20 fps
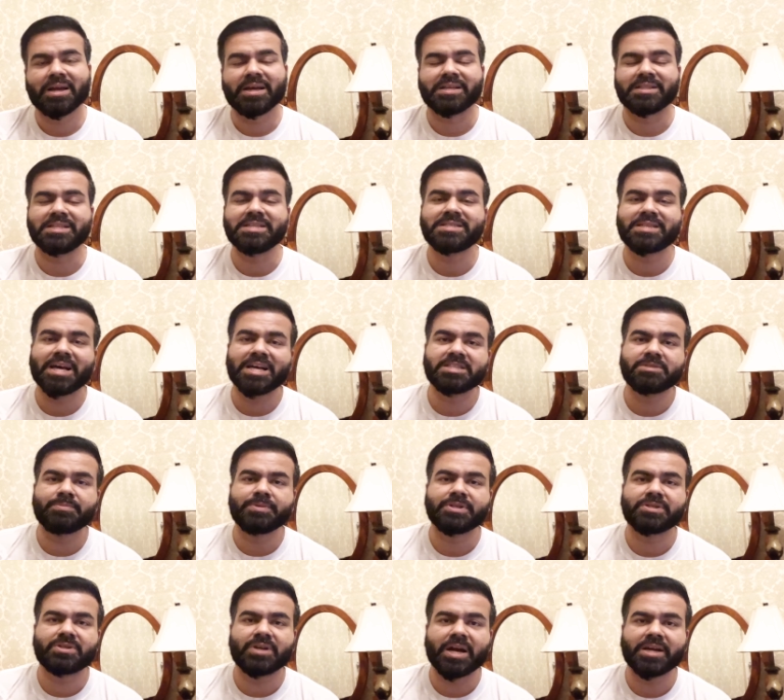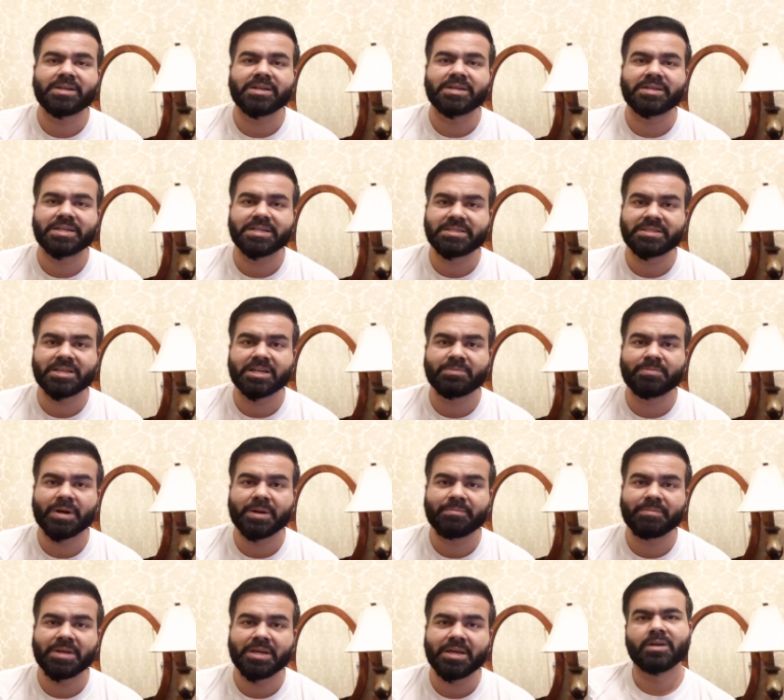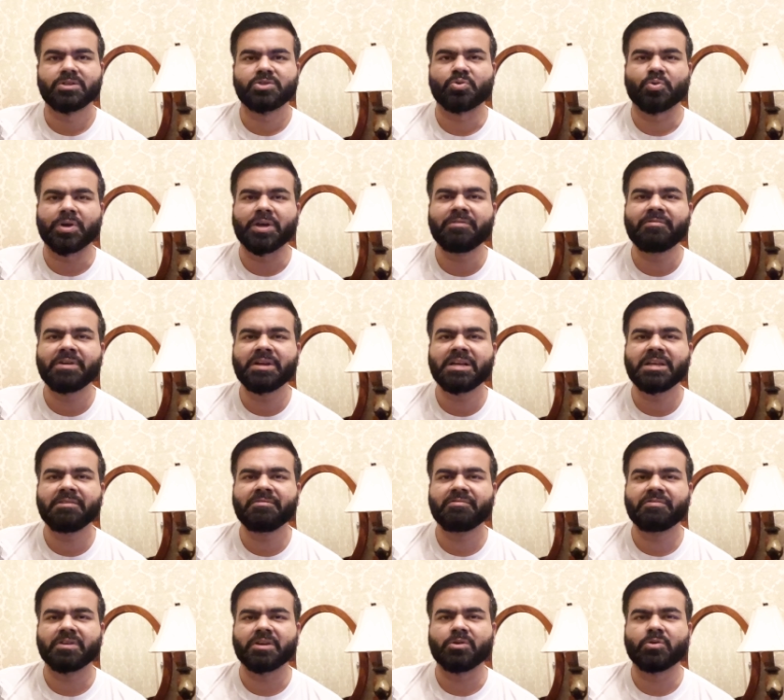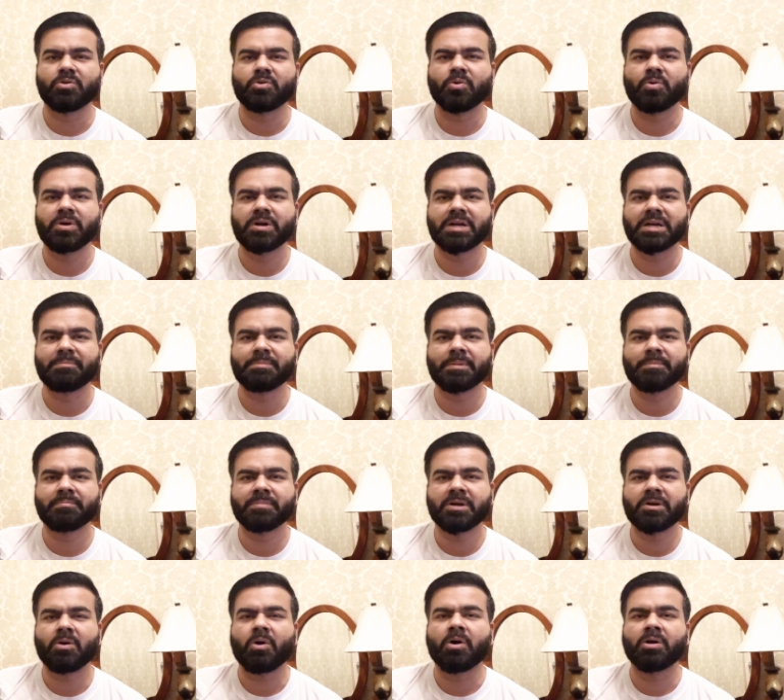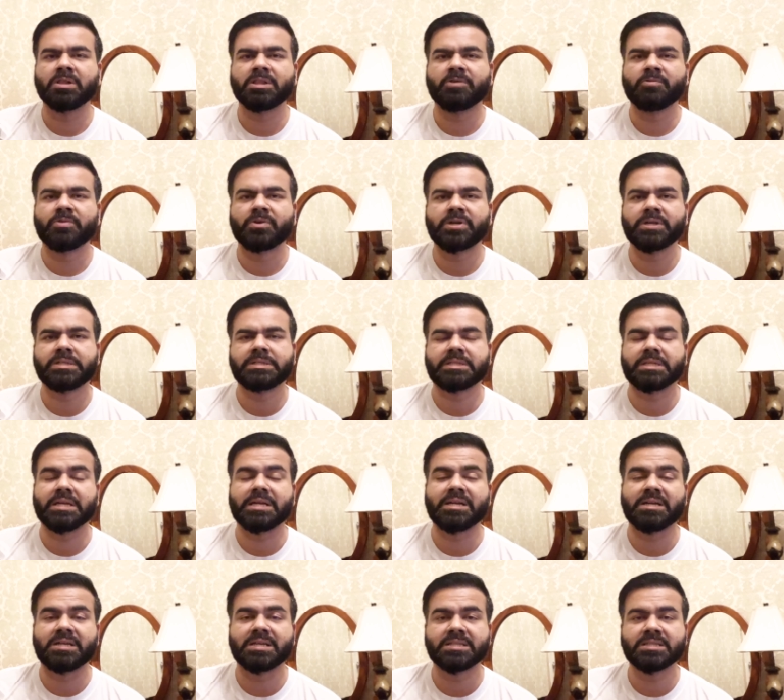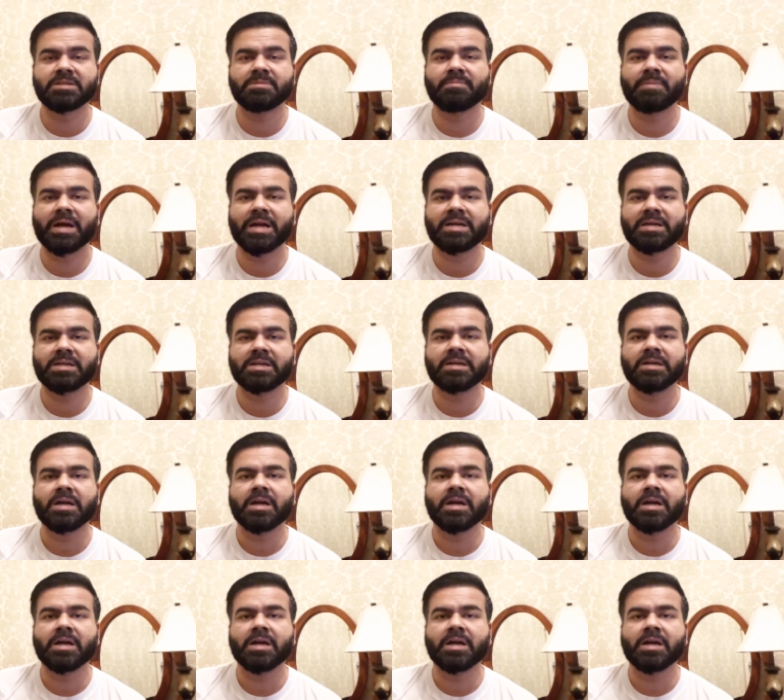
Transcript: This has been tried and tested by me. So even if you don't remember all the words, it doesn't matter.